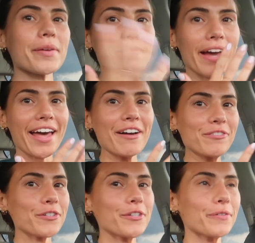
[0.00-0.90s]
My
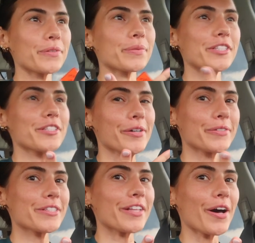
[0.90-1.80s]
afternoon was so
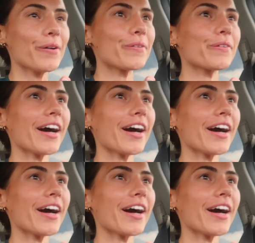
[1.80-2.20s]
slow.